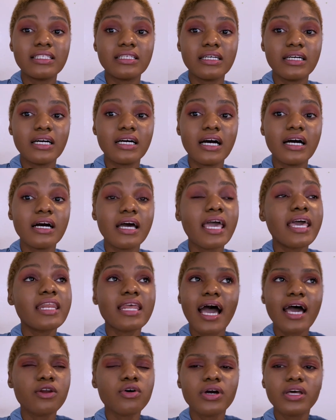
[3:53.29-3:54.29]
and
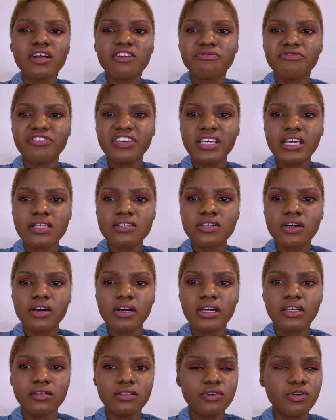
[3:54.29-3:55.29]
I know a lot of vegans are
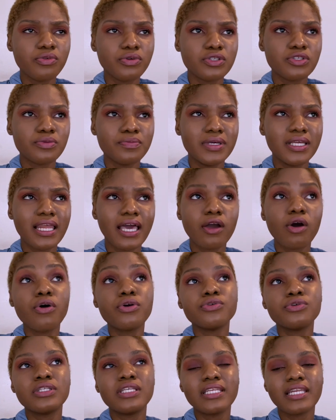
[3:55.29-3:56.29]
going to be like, oh,
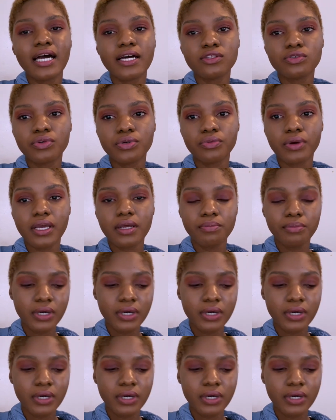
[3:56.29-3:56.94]
you did not do it right.